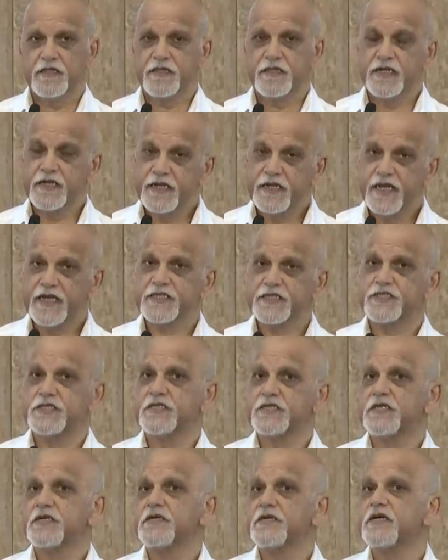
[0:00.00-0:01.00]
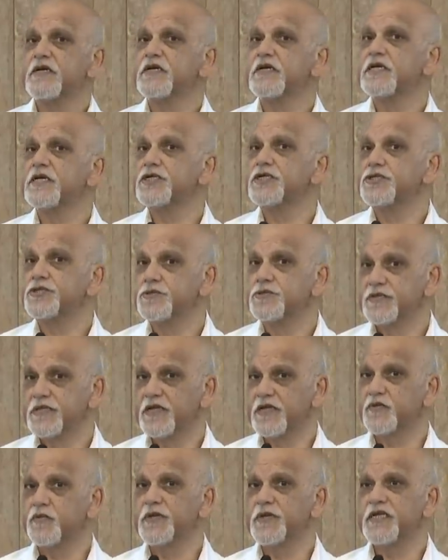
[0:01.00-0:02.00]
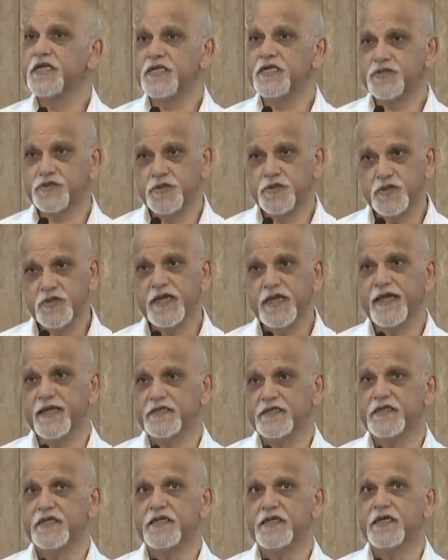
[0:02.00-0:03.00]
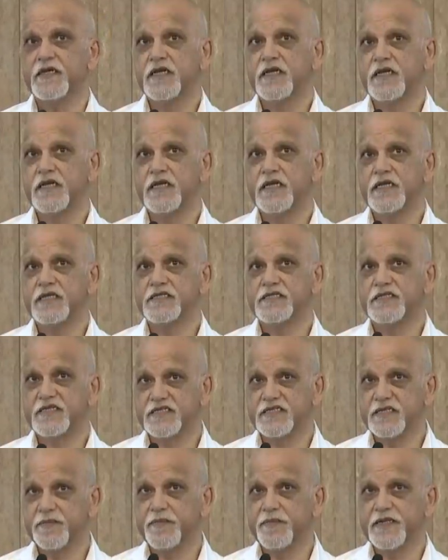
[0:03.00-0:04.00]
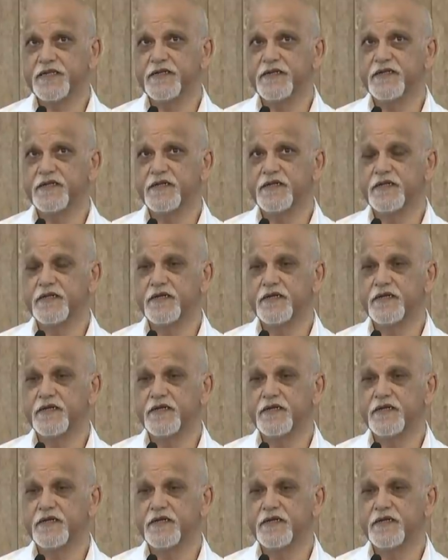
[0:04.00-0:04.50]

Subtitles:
The next issue that we need to look at is discipline.